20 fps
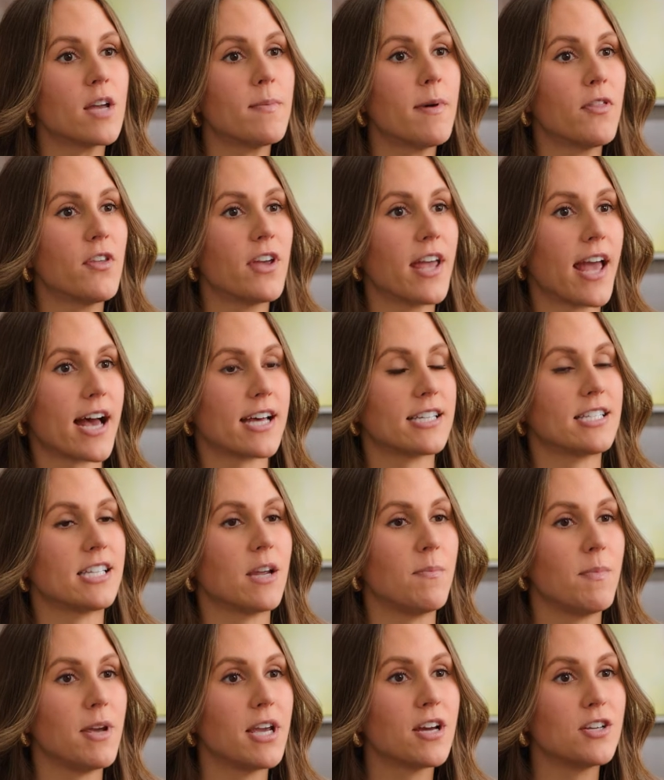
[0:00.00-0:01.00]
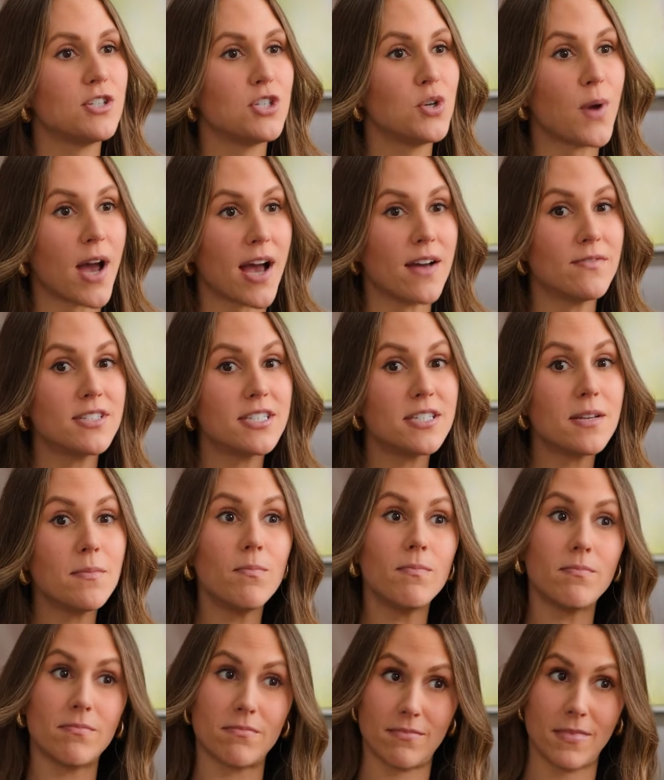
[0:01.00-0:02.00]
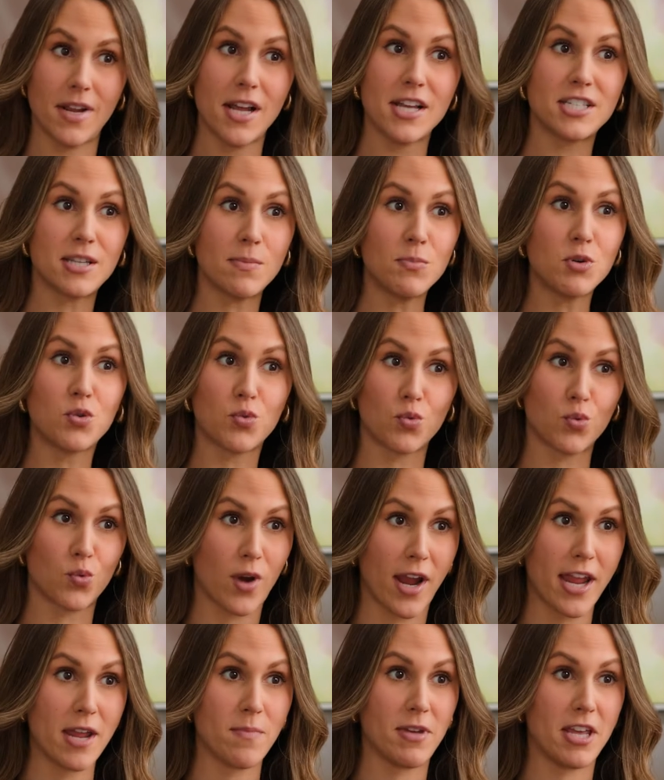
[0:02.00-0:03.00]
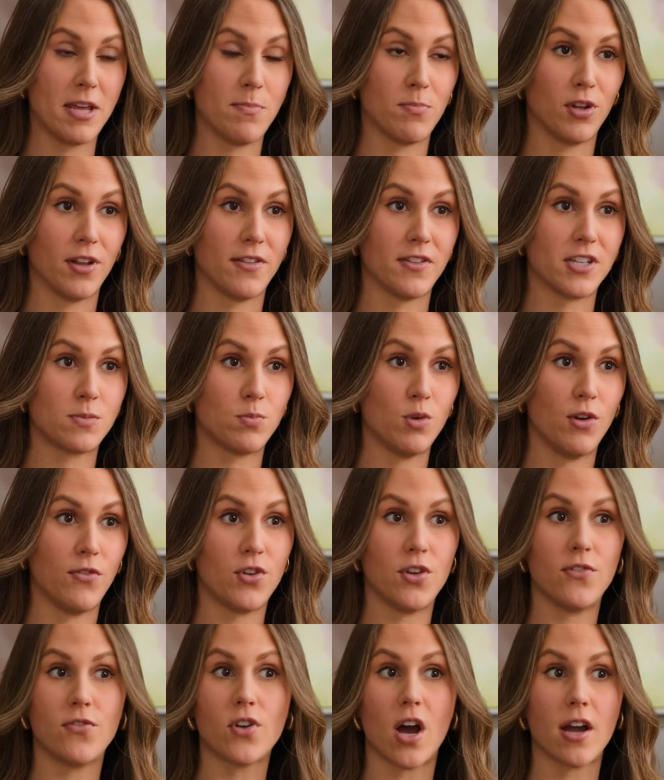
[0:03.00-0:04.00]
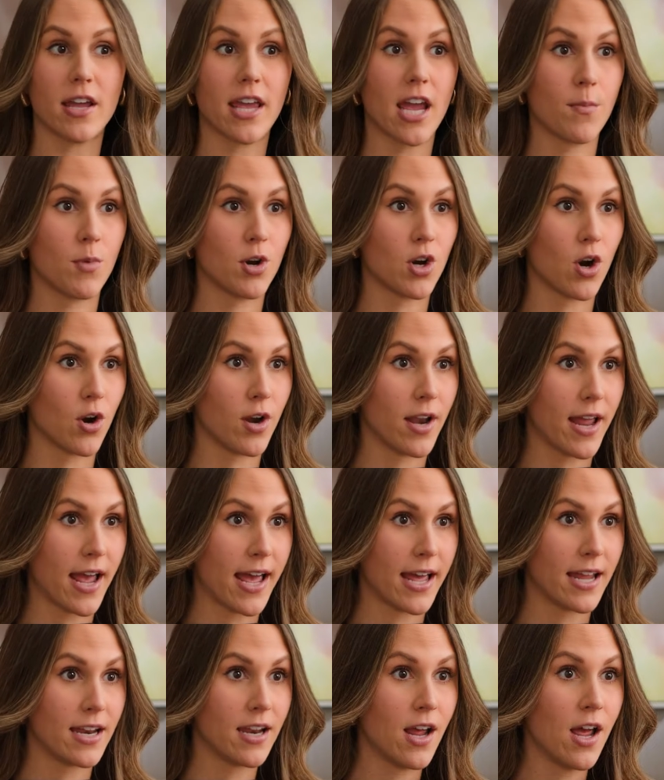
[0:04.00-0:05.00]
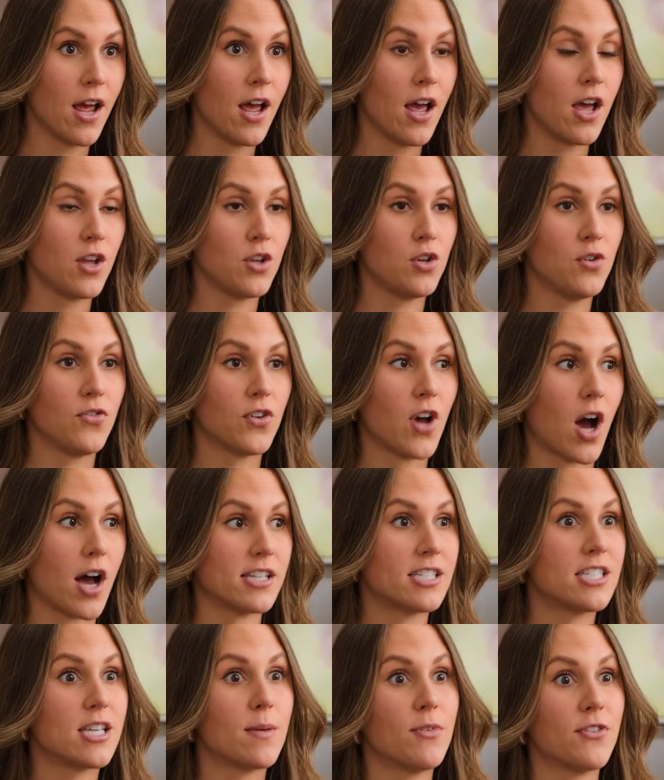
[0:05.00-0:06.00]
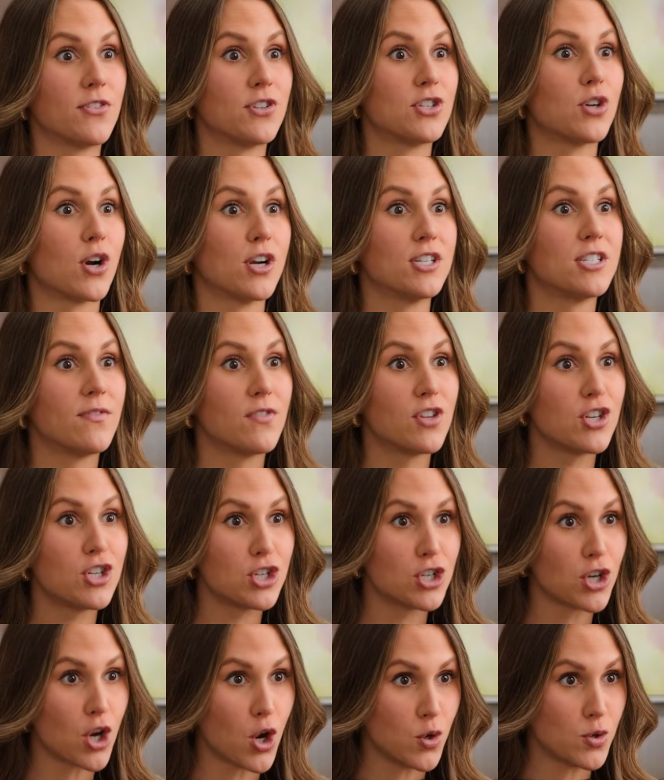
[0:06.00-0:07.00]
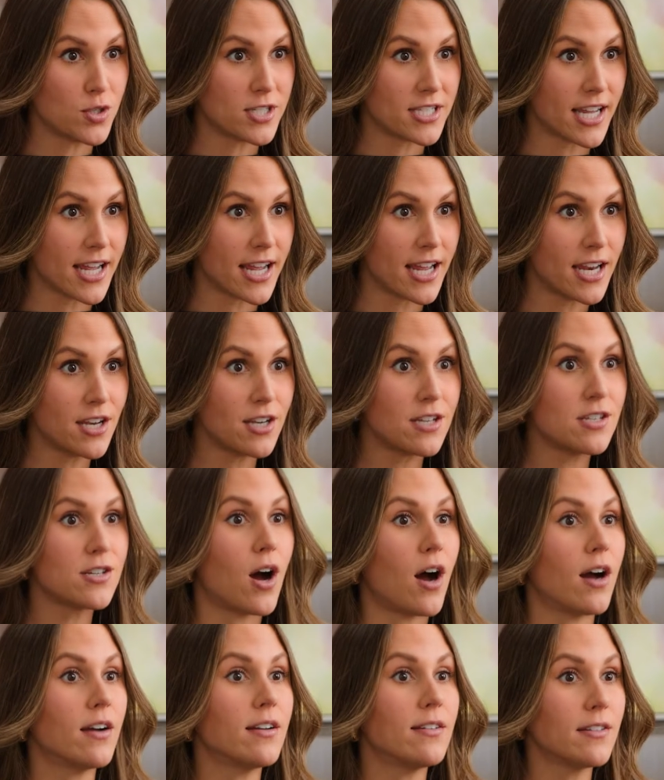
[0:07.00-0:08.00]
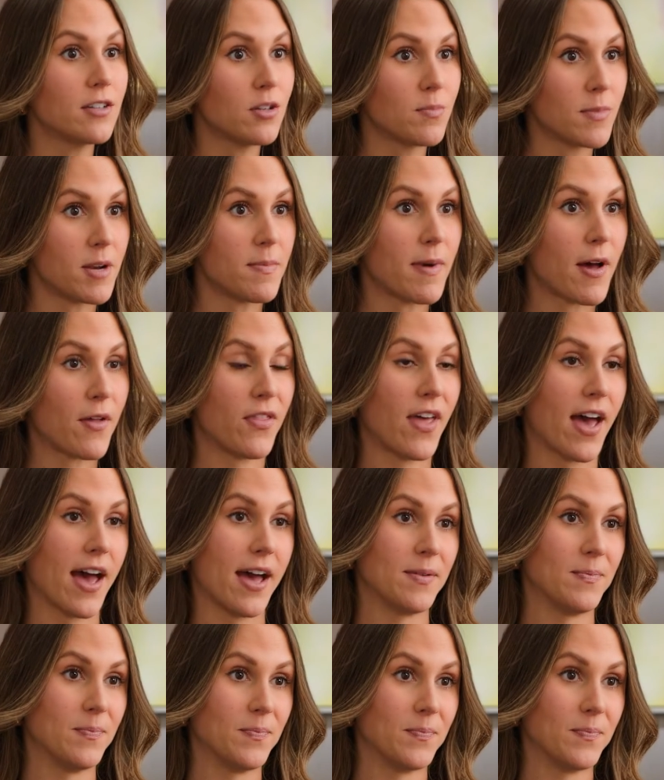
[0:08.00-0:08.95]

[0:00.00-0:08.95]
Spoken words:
about the casting because you have some great people in this movie. You've got Cameron Arnett. You've got some of the stars of The Chosen. Talk a little bit about that.